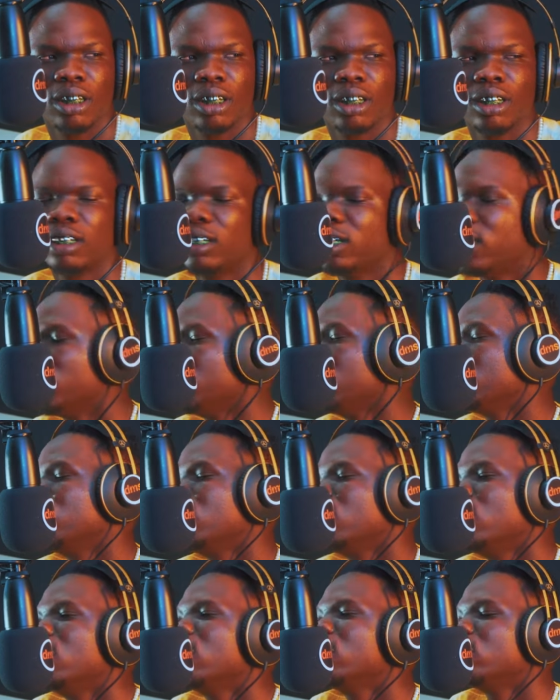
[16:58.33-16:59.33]
Yeah. Okay.
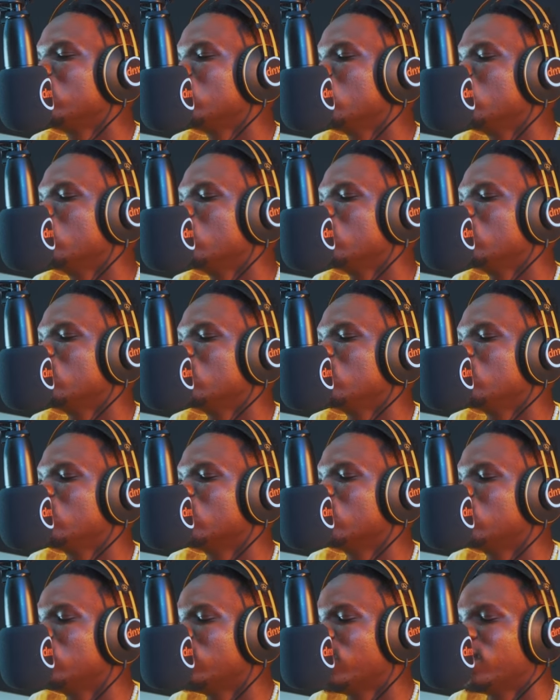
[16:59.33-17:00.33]
So.
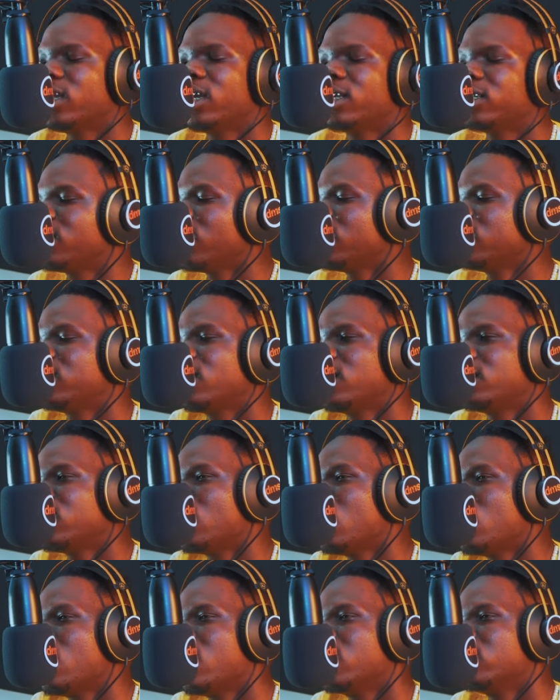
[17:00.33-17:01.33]
Yeah, that's that's that's how
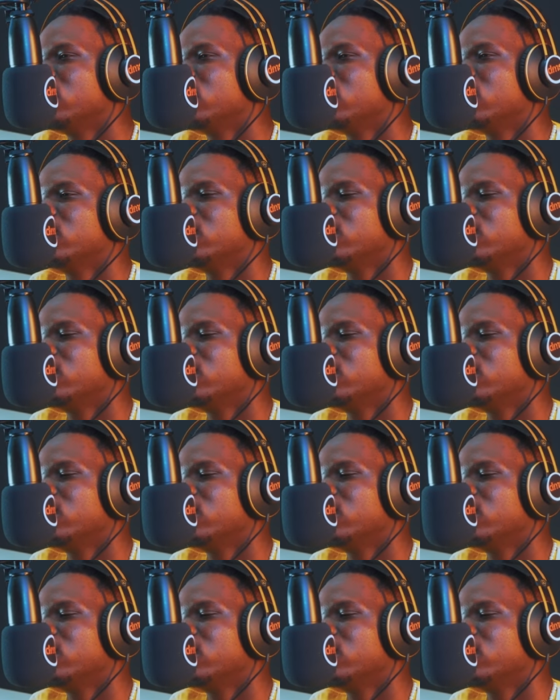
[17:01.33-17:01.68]
I think, and